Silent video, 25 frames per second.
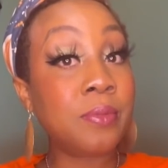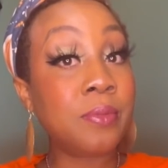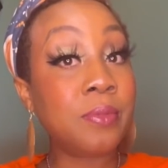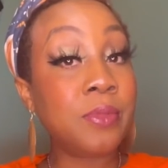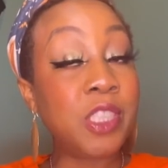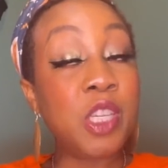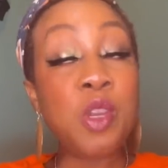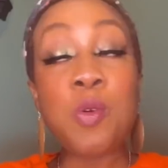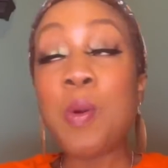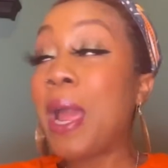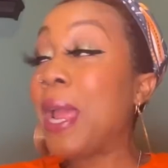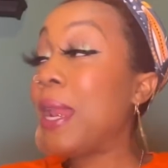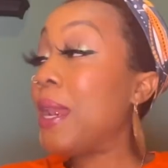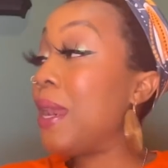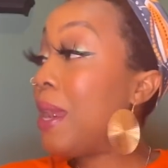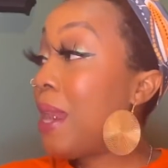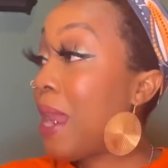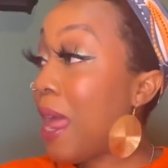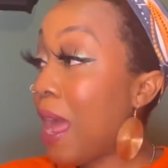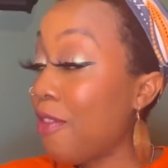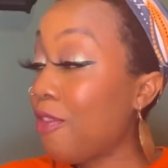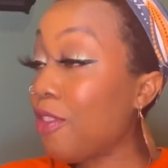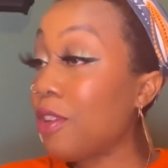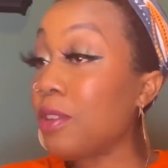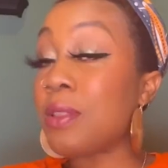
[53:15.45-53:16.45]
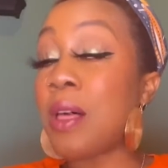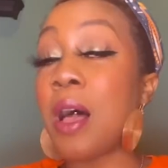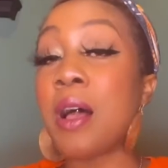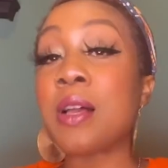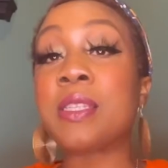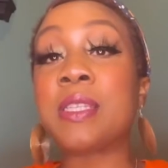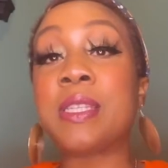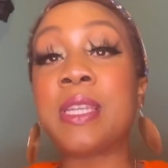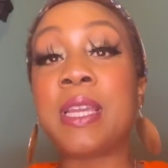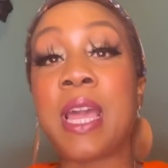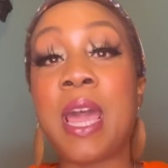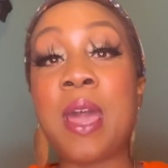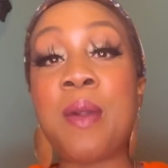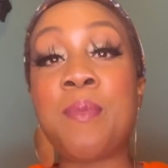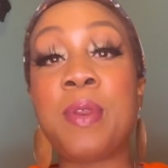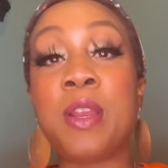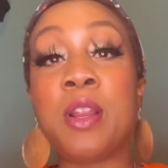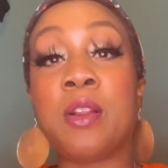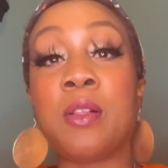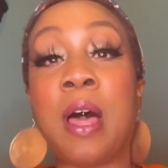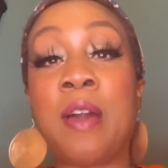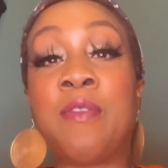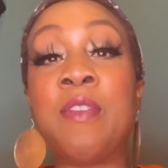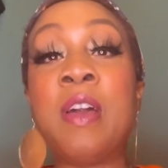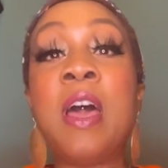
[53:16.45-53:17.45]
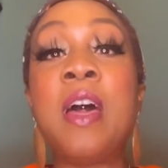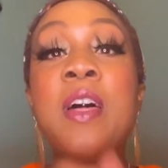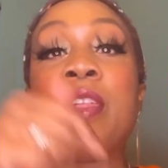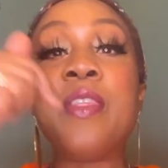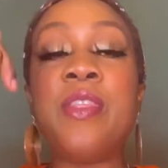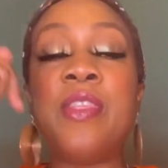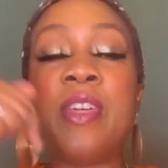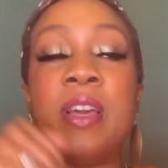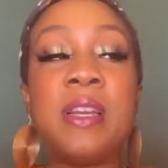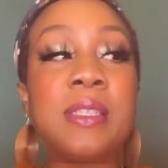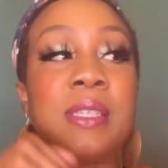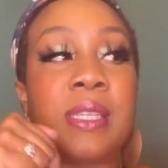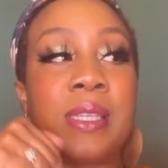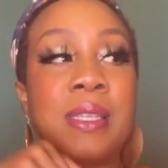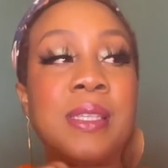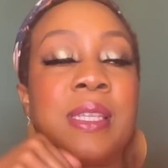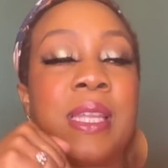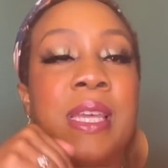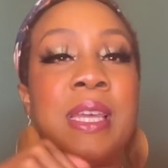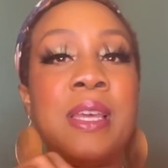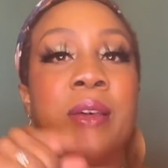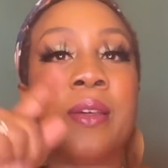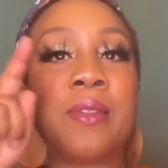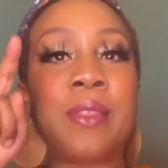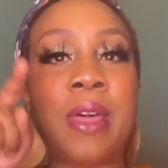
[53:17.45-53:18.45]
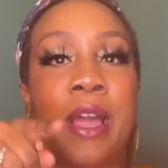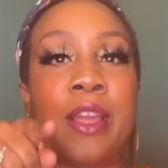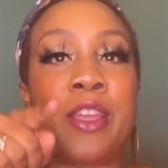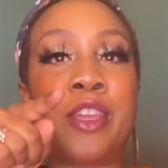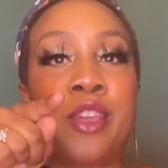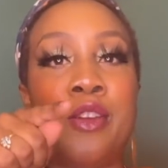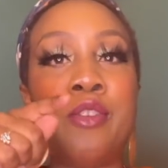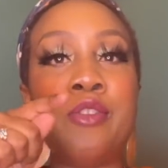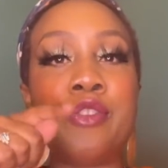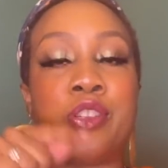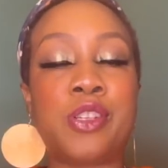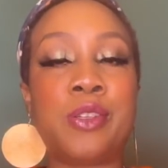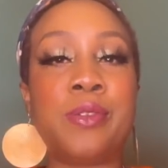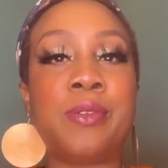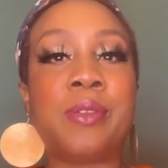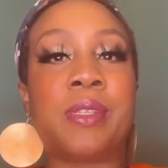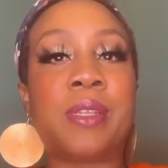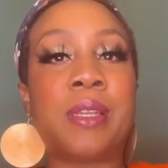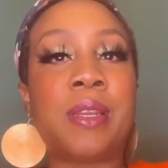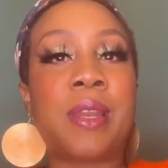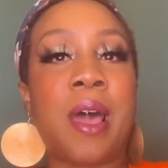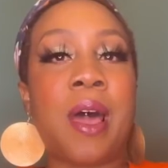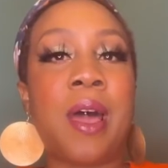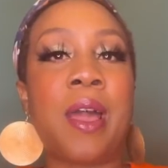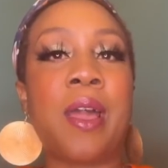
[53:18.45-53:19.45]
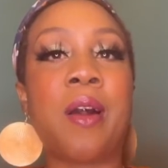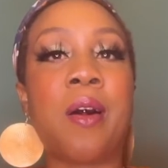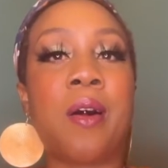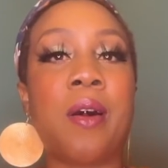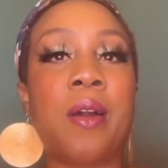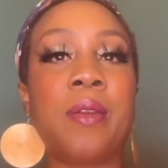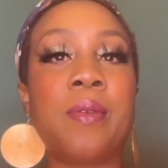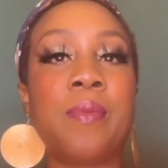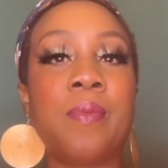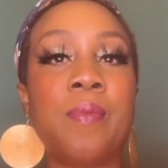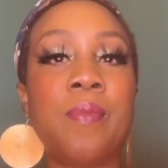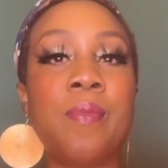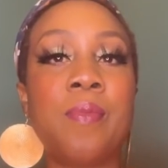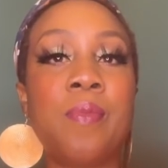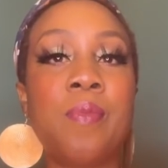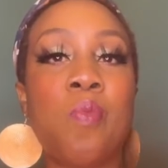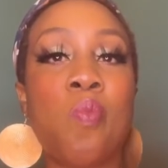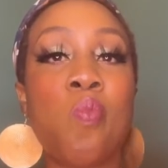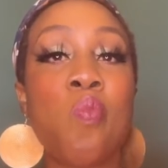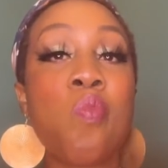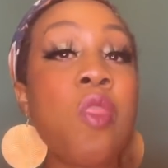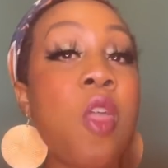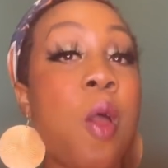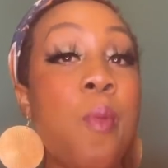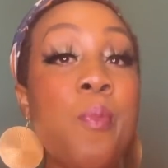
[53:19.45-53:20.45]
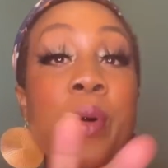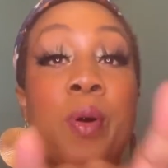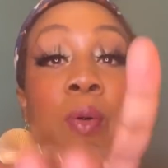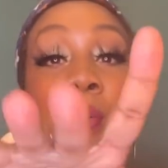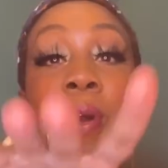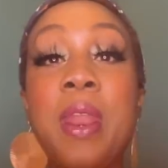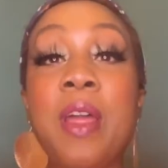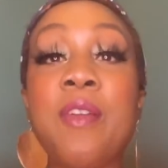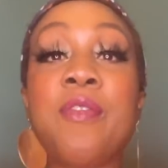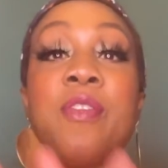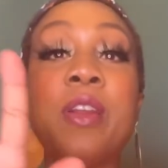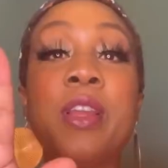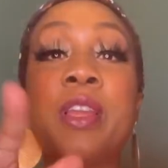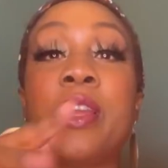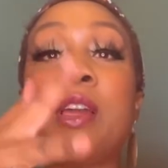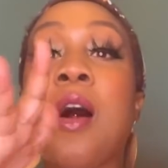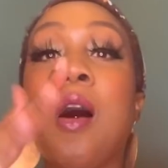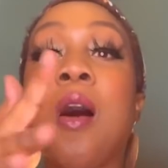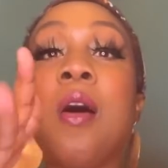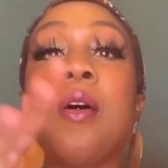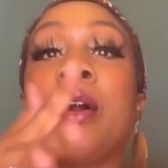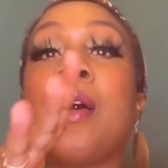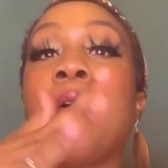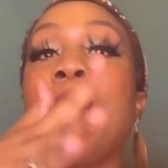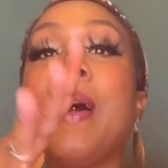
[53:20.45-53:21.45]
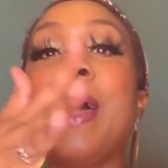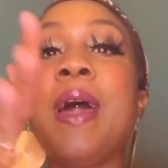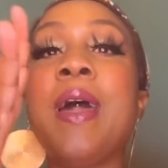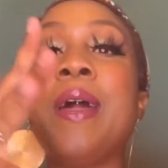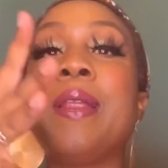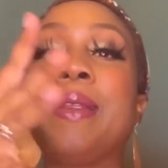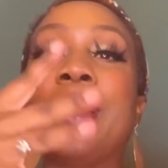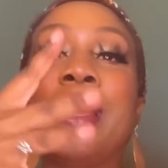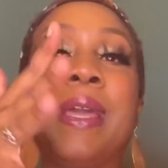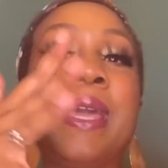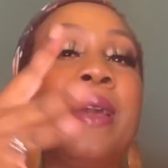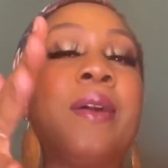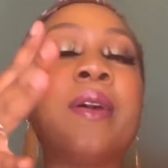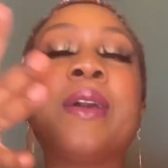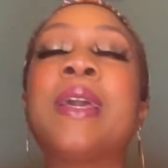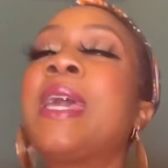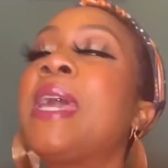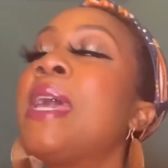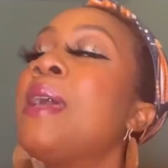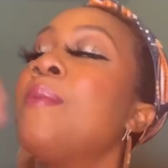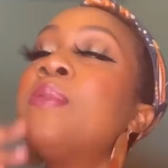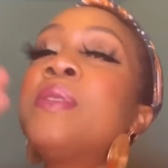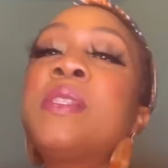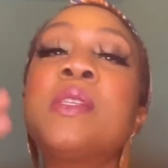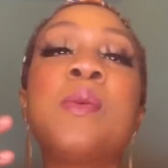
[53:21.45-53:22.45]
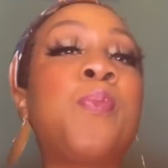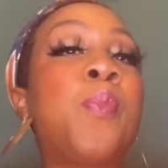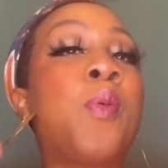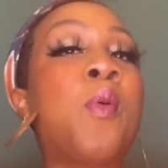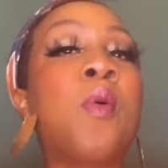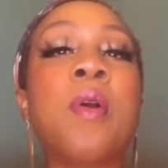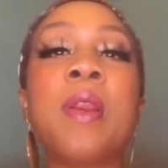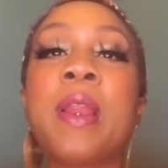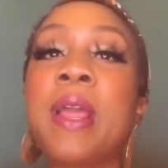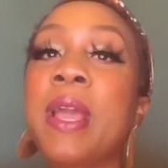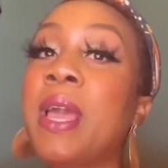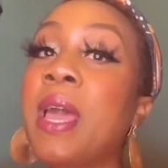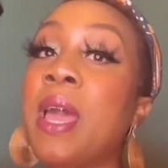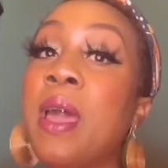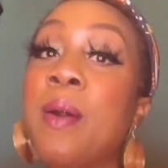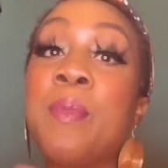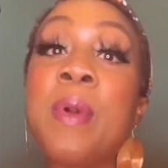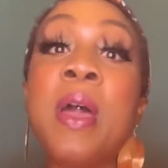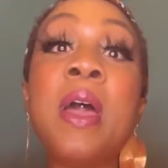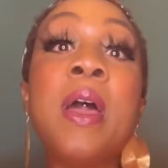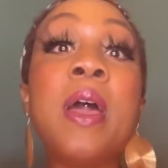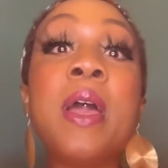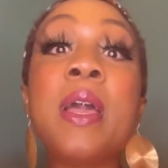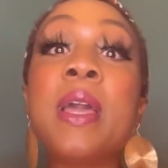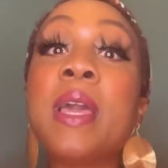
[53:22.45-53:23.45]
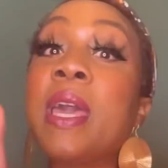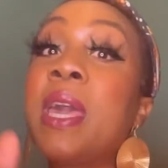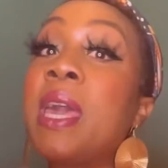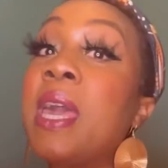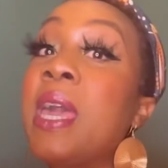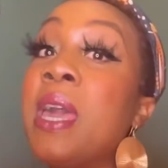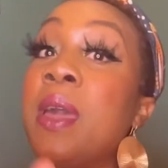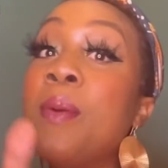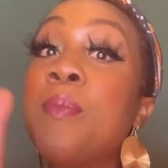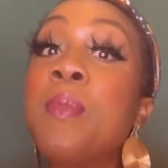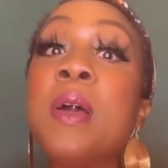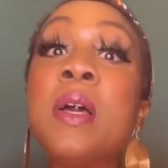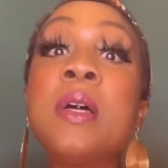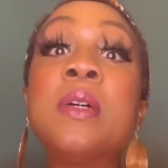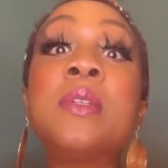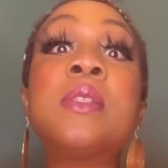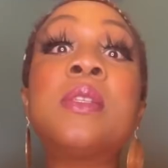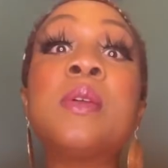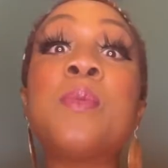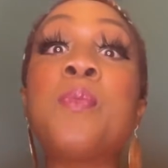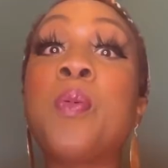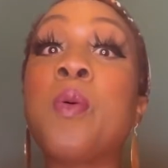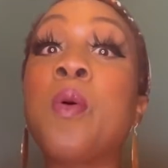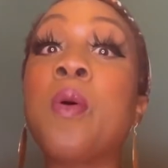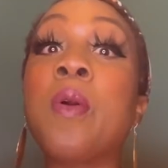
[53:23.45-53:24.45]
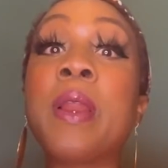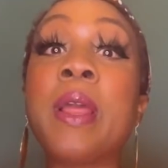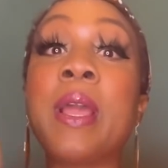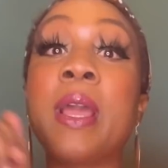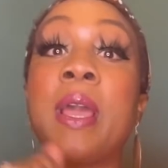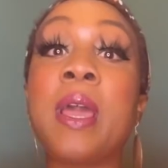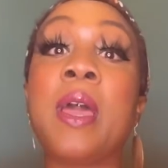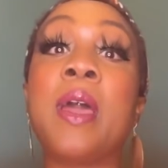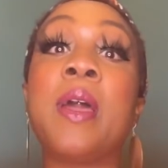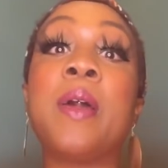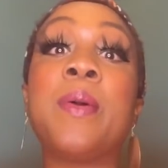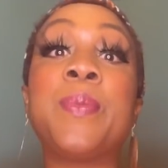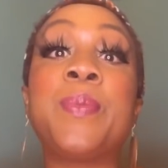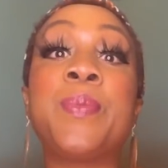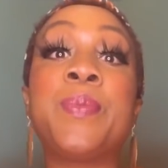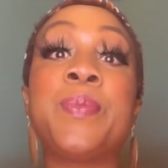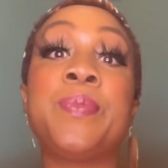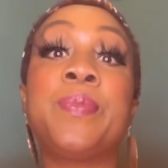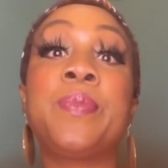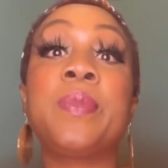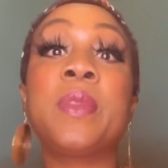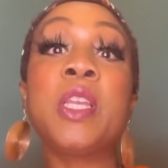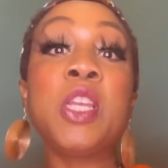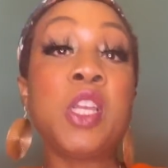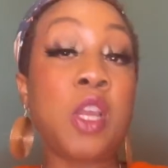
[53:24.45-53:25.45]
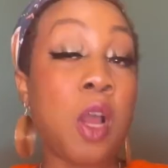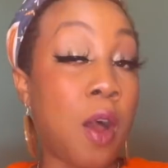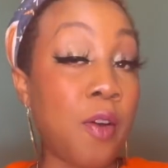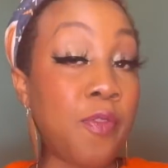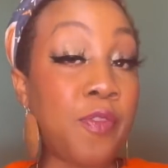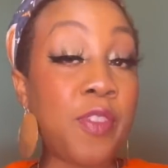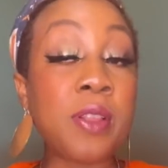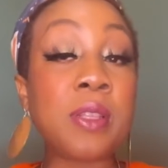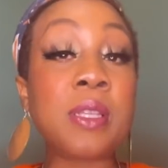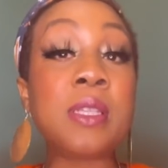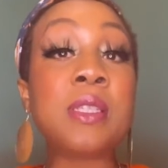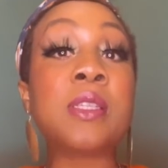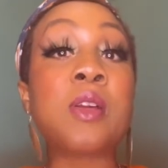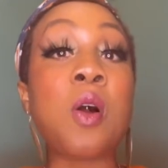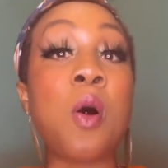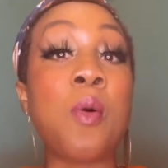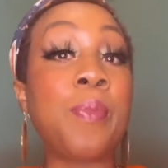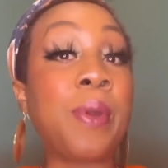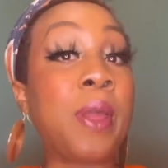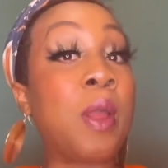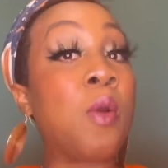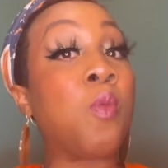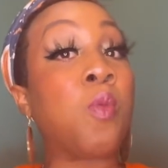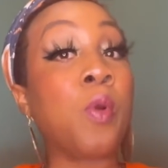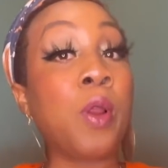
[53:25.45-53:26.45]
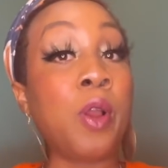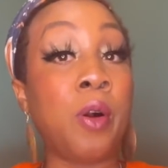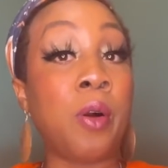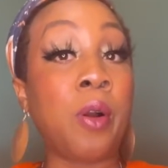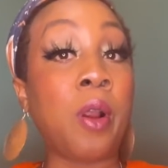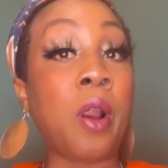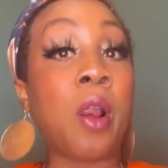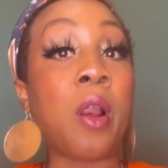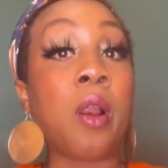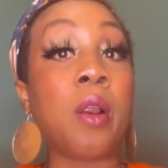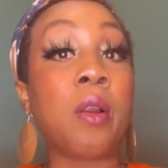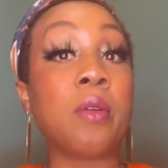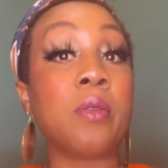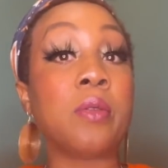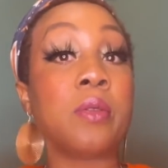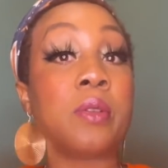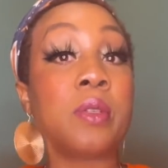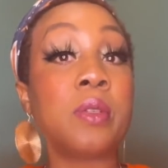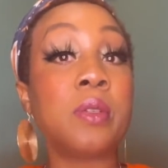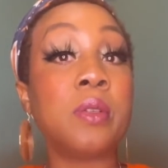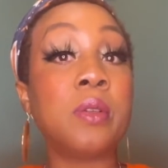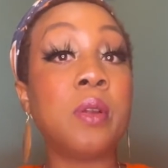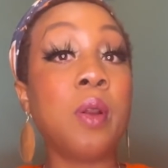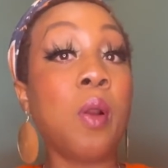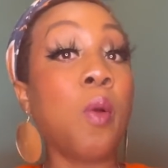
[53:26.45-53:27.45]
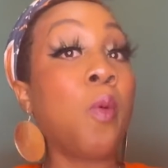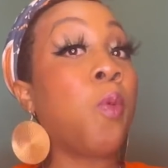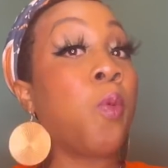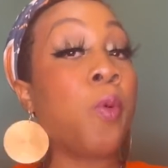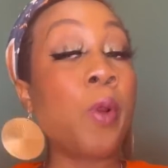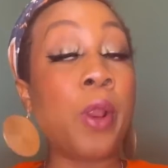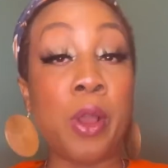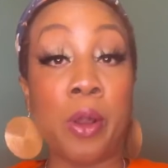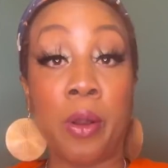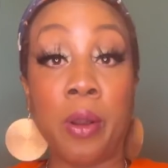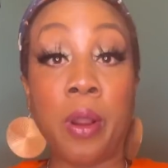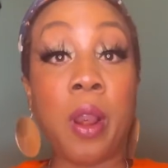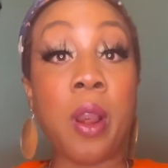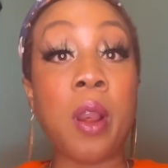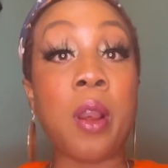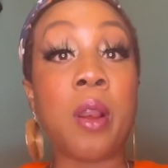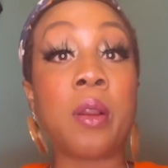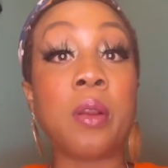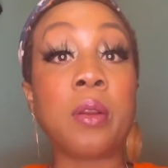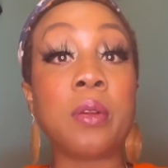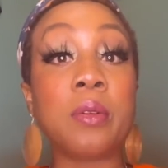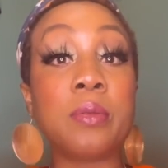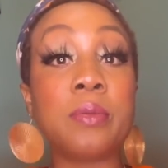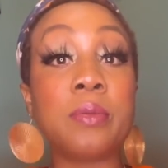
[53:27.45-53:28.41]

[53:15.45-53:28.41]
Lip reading: You ain't never lost a game in your life. This is the hill that you choose to die on. But whatever, y'all, go ahead. Keep supporting him. Keep supporting him. Y'all feelings gonna be real hurt. Real hurt.